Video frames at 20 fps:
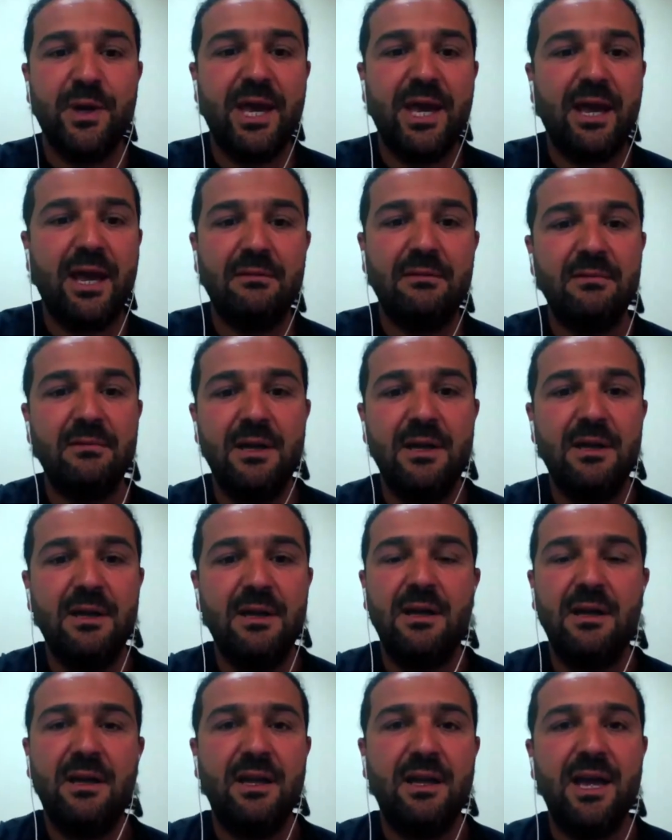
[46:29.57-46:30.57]
Yes, we can.
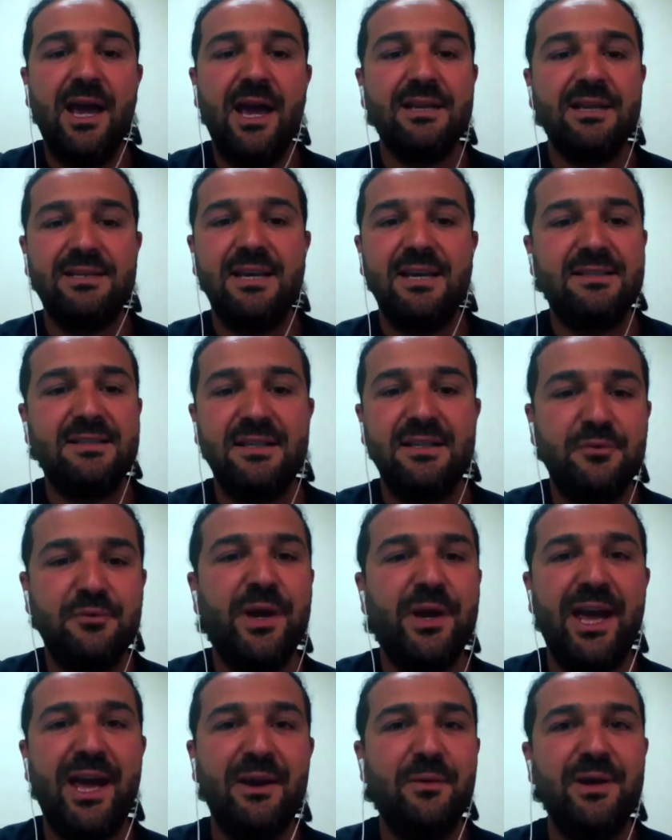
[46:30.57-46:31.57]
Yes,
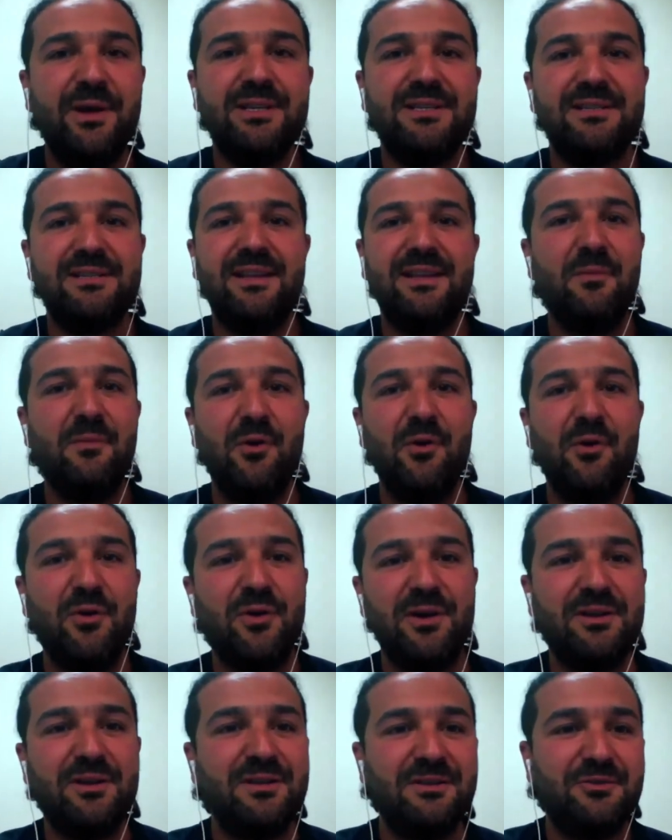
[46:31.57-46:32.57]
we can with
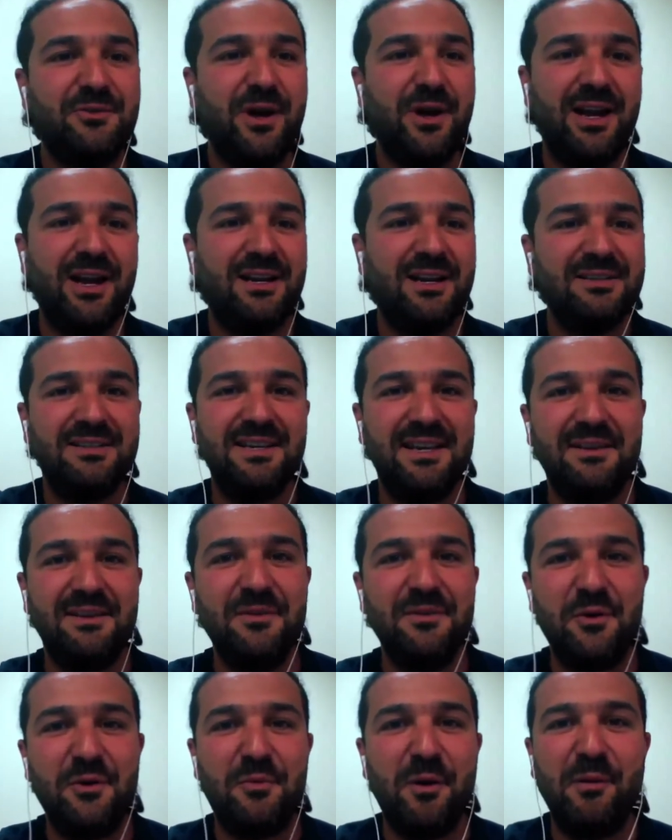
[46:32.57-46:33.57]
demo and trials. Yeah,
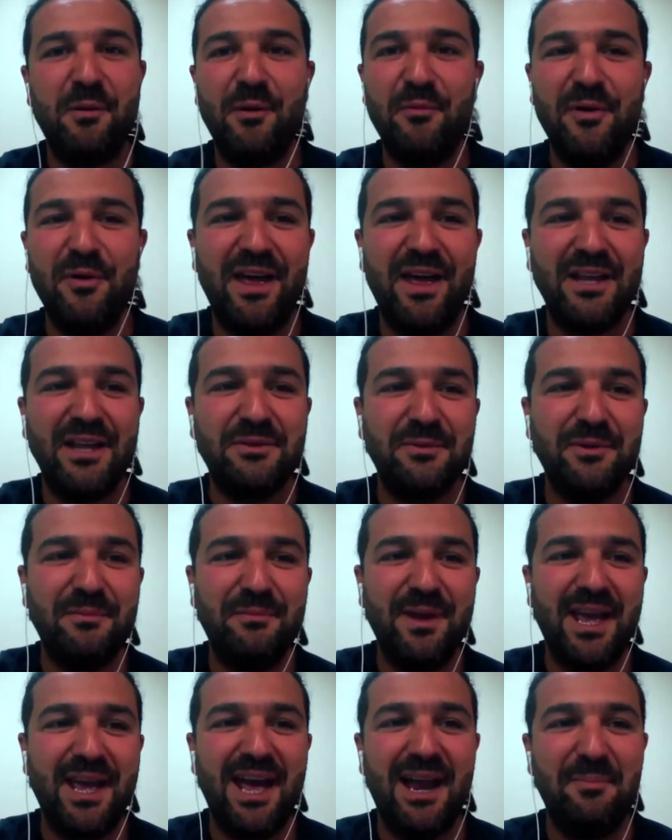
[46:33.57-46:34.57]
no problem with that.
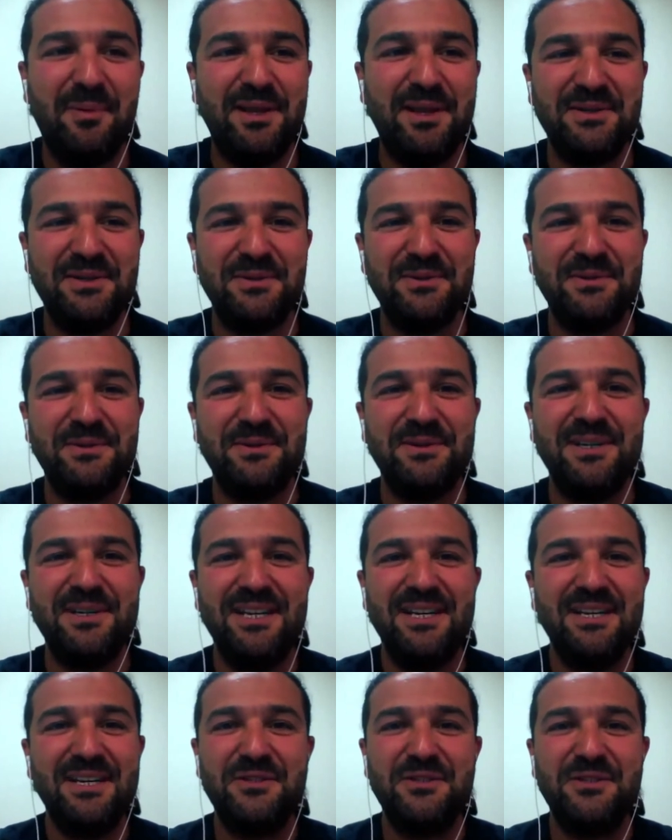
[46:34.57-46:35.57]
We'll be happy
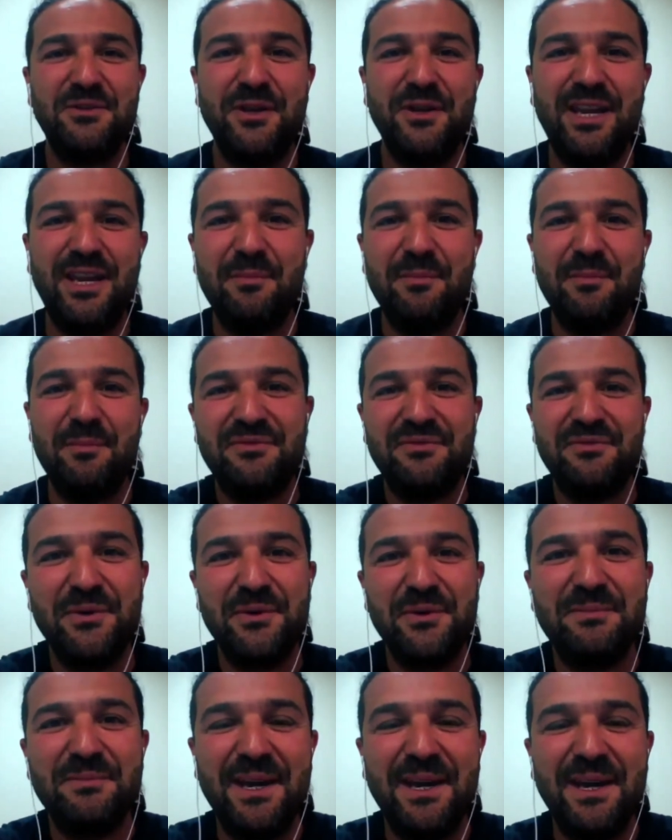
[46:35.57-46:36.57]
to do demos for
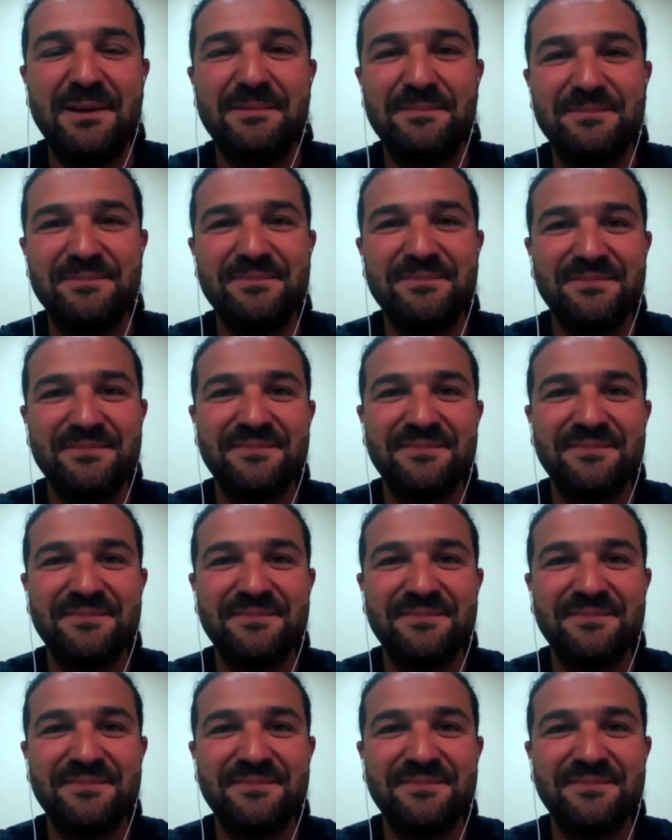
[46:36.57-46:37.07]
you. Yeah.